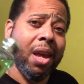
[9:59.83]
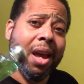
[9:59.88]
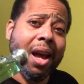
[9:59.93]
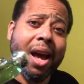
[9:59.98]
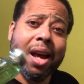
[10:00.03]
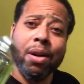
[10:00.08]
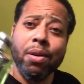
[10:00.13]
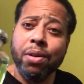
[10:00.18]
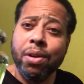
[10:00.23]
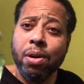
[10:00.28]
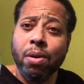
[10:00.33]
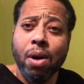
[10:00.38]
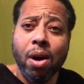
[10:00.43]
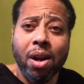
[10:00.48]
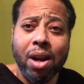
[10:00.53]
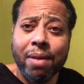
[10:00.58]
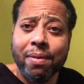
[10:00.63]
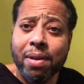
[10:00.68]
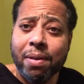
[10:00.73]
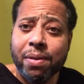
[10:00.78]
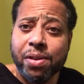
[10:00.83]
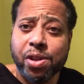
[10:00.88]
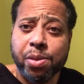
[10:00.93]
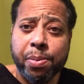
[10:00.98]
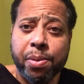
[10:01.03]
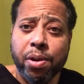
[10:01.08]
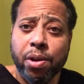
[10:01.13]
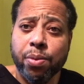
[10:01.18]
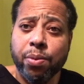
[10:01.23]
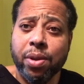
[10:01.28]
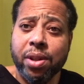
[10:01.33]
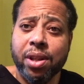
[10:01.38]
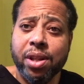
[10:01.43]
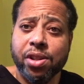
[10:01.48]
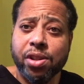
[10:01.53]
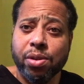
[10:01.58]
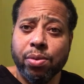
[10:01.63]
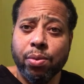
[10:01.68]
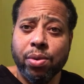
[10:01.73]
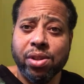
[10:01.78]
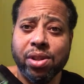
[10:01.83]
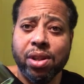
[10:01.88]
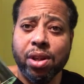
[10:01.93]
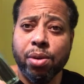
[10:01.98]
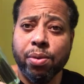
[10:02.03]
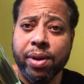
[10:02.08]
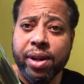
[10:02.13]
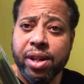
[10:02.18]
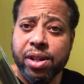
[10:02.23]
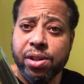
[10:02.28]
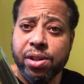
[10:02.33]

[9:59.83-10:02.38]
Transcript: I don't know, all I've ever smelled with this was the green